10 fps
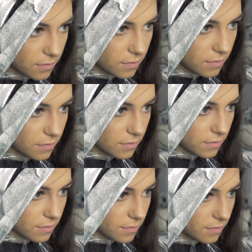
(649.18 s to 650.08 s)

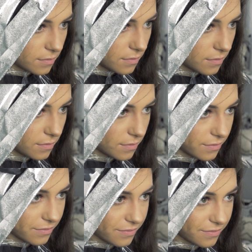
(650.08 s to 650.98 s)

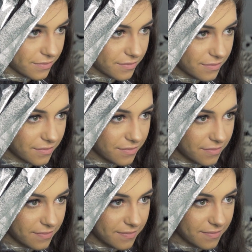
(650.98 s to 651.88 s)

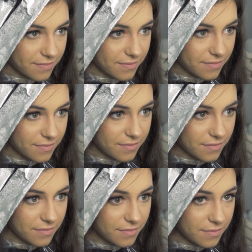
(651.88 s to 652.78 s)

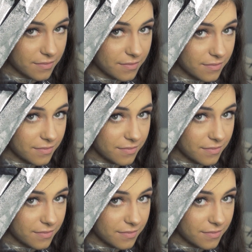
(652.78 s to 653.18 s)
(no one is talking)